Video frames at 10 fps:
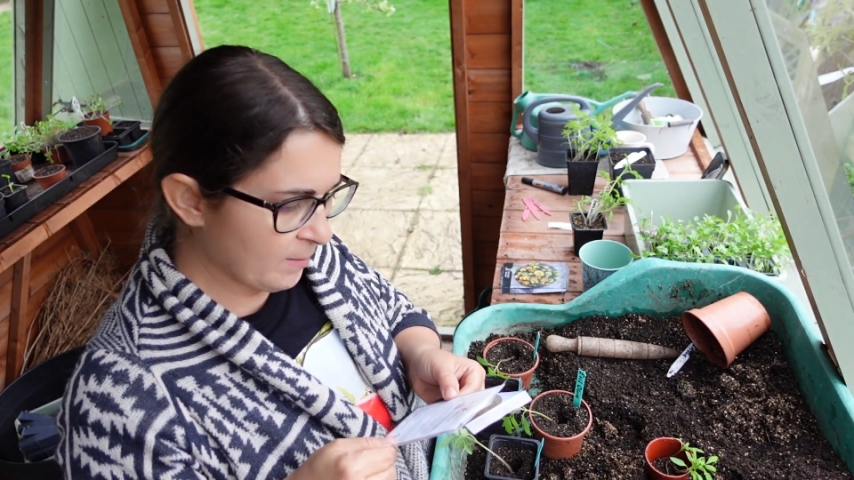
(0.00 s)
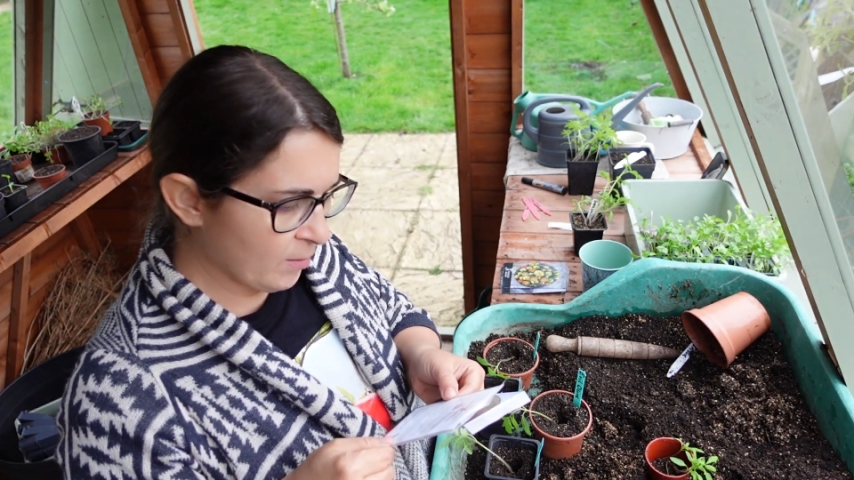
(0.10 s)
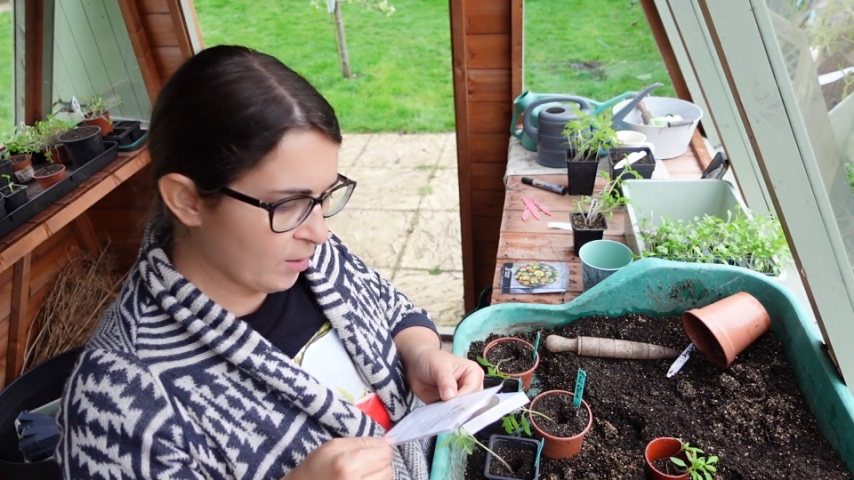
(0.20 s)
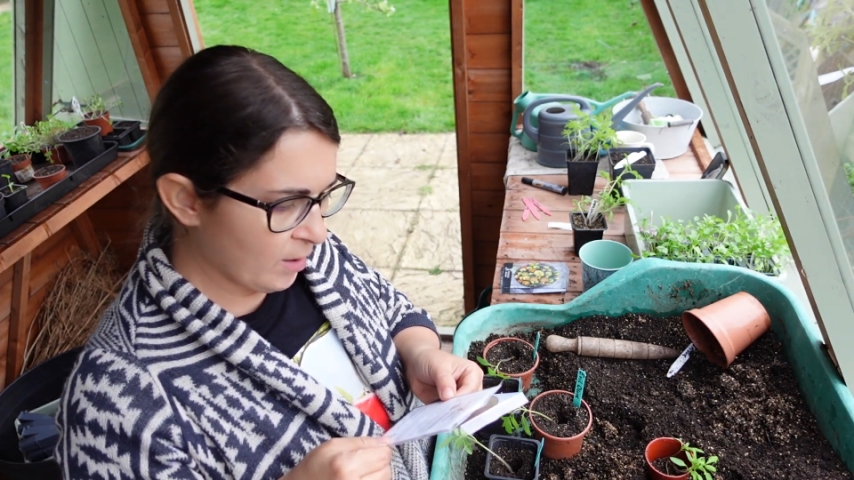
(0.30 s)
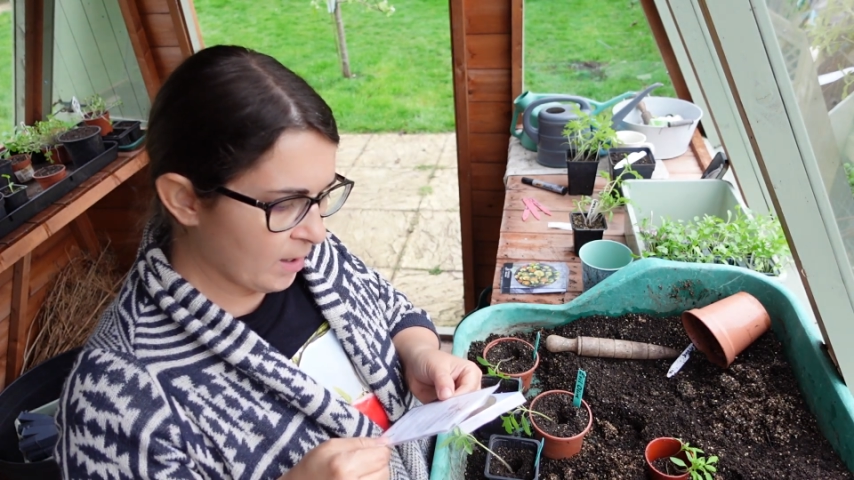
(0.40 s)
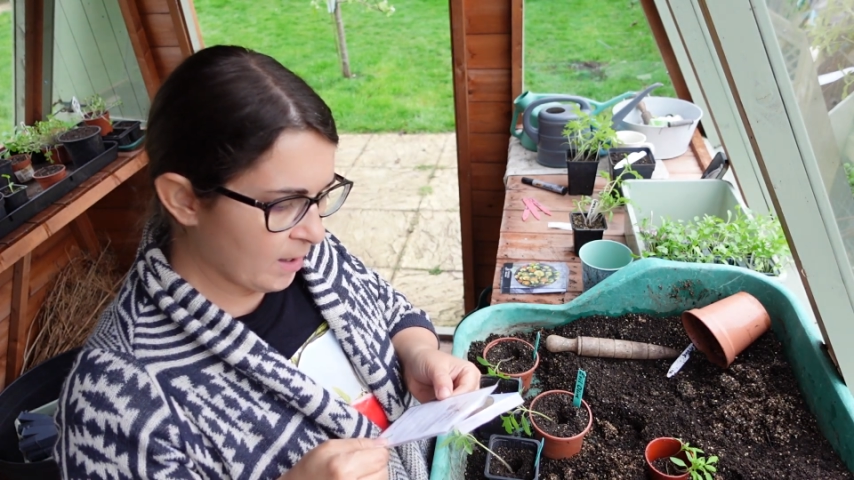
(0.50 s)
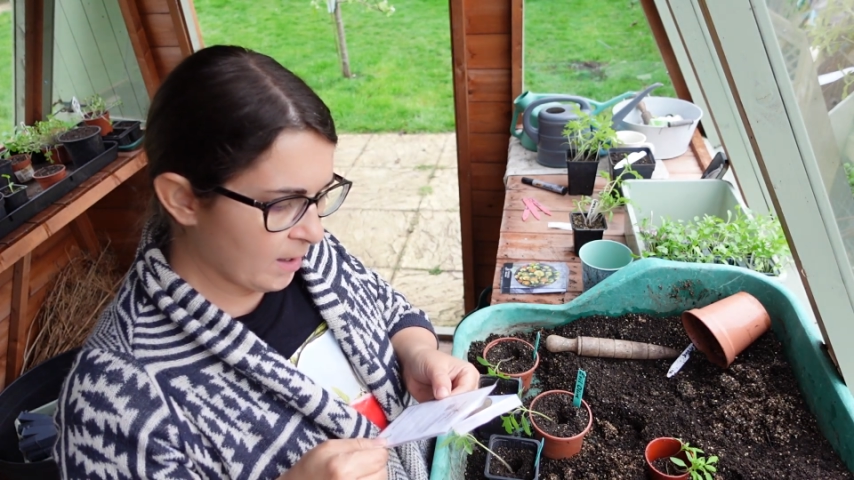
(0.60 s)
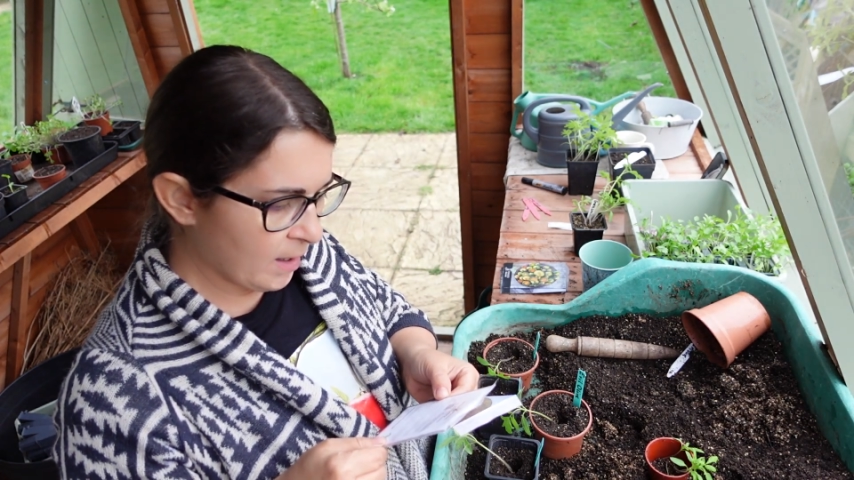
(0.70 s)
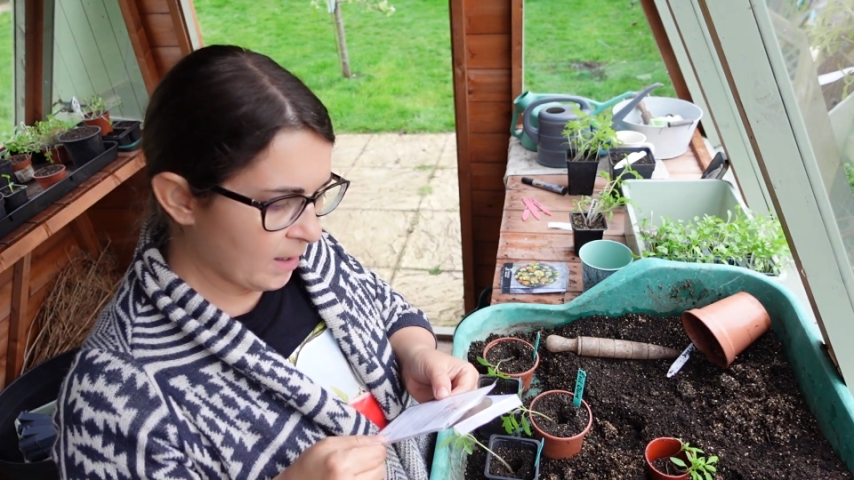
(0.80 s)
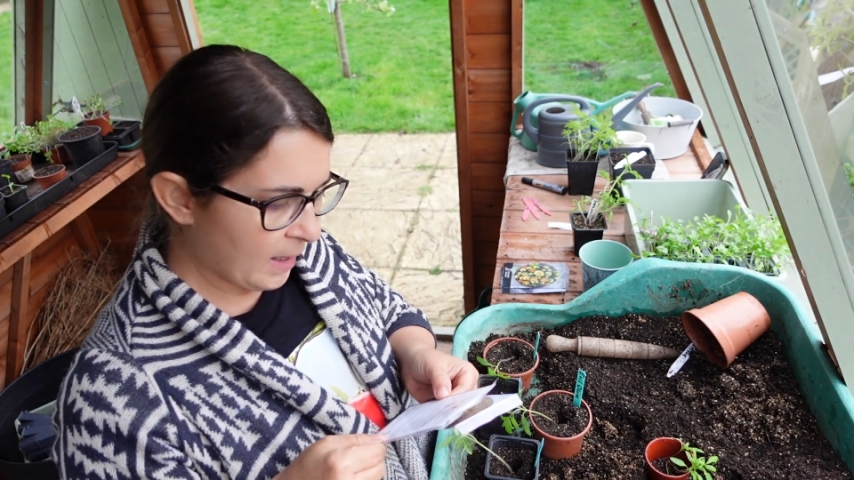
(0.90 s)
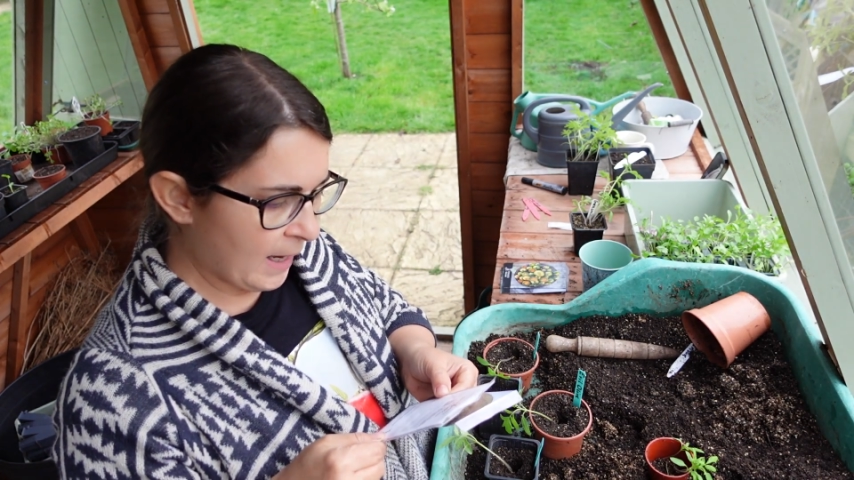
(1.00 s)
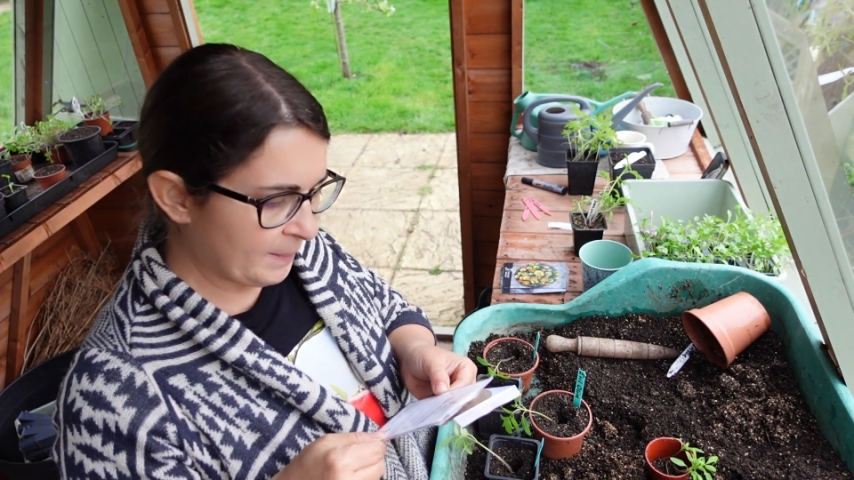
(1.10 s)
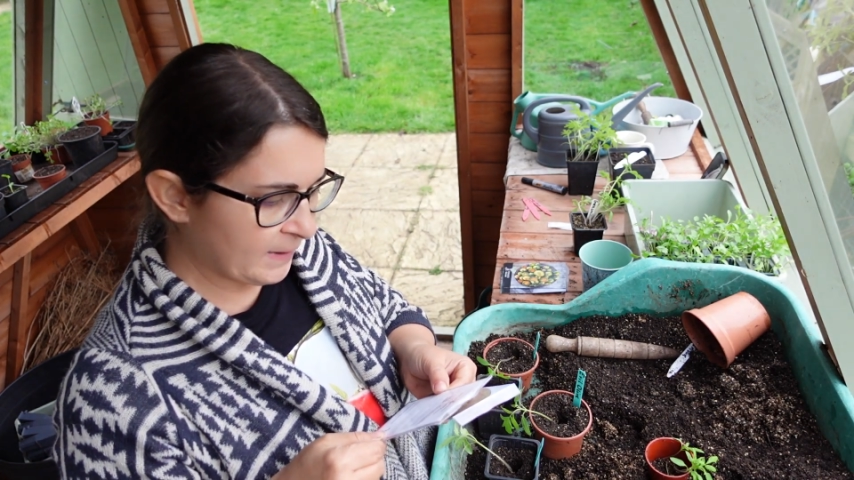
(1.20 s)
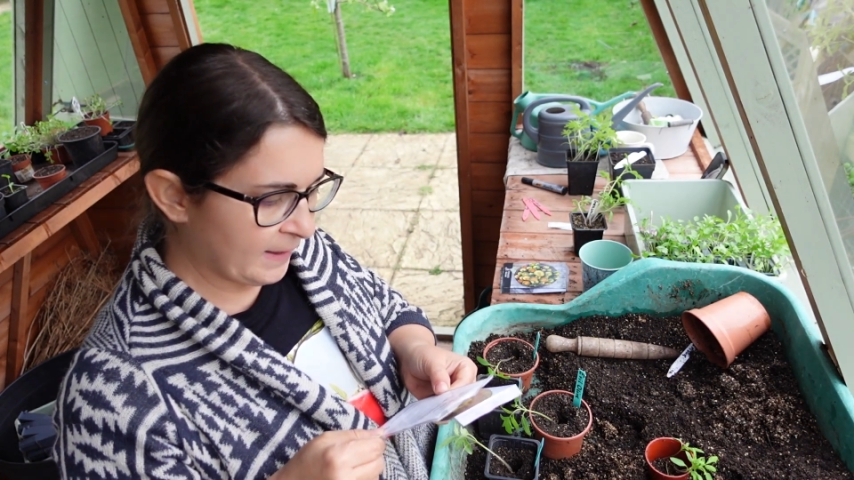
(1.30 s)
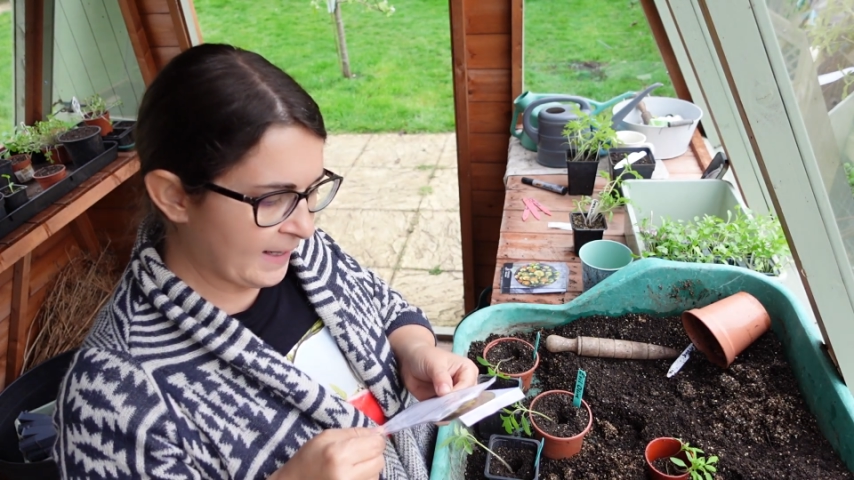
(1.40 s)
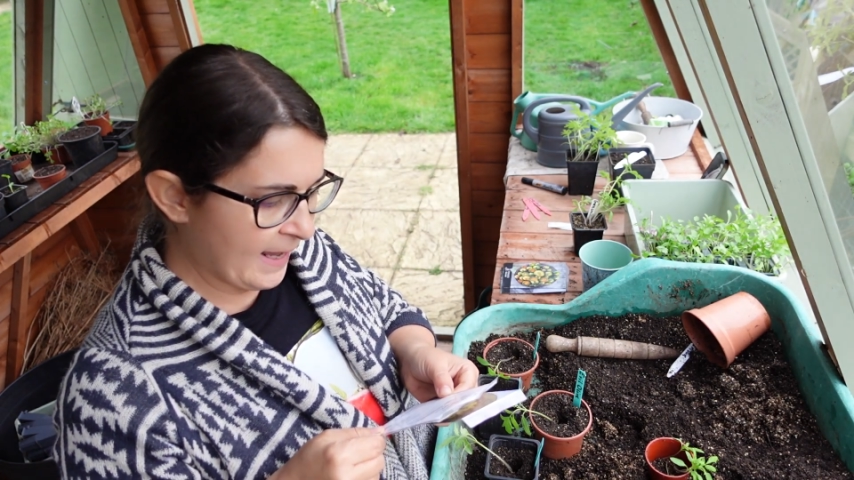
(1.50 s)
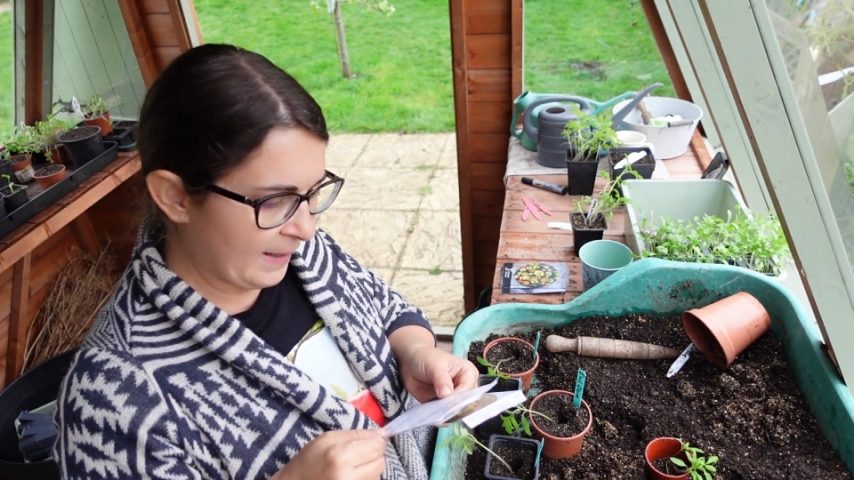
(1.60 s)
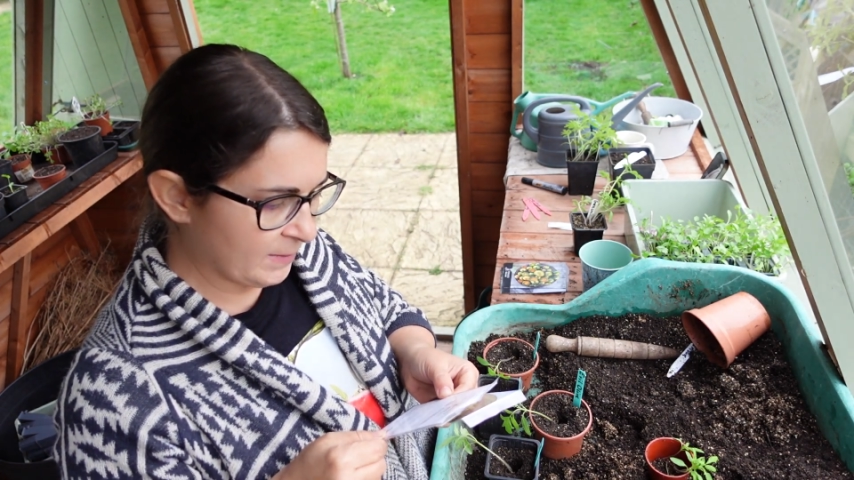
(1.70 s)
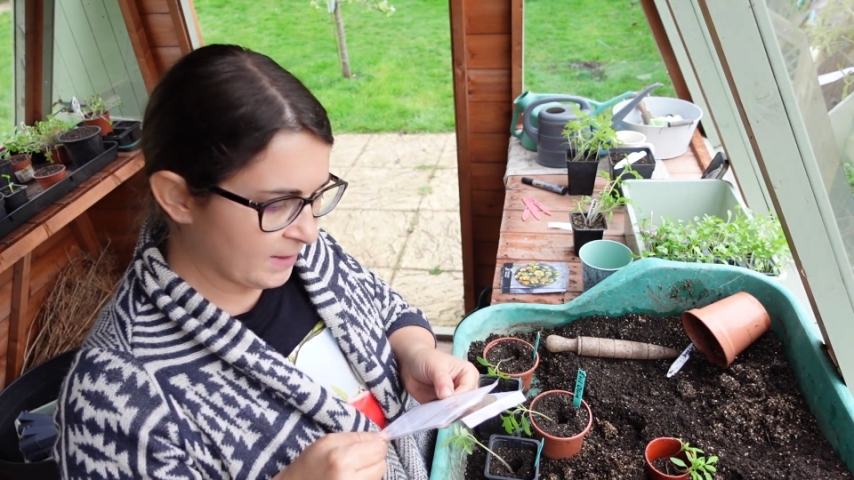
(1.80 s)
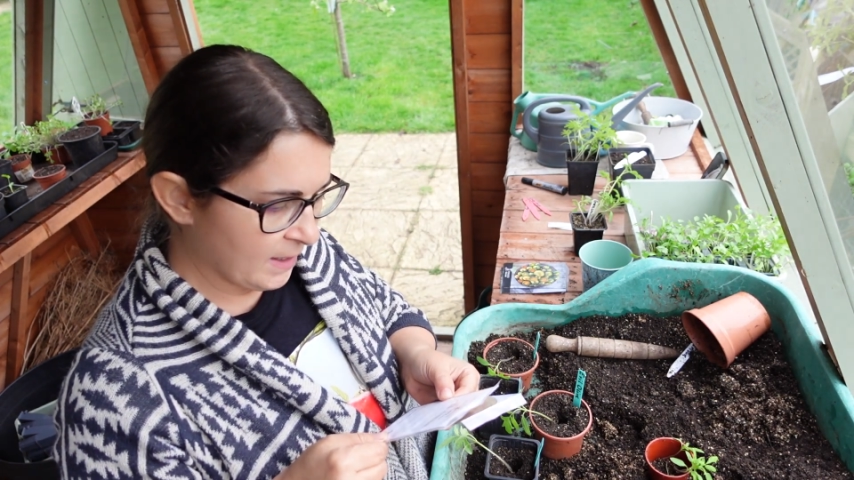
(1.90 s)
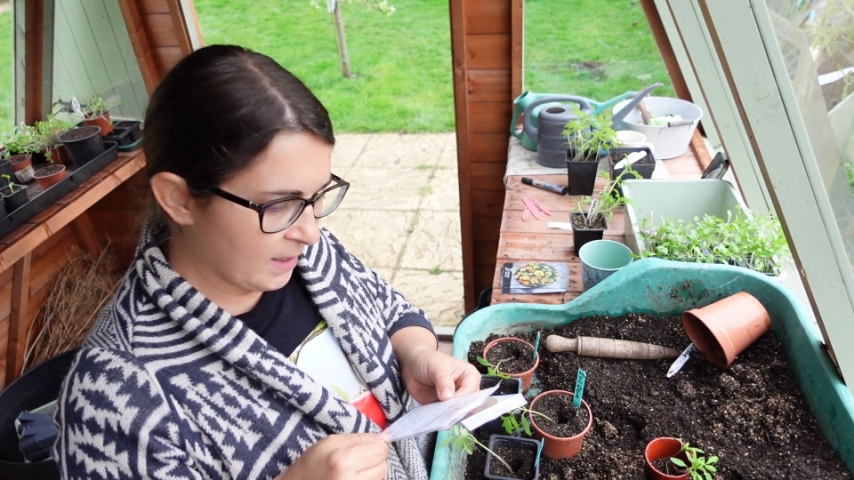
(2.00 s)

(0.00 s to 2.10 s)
more aptly named.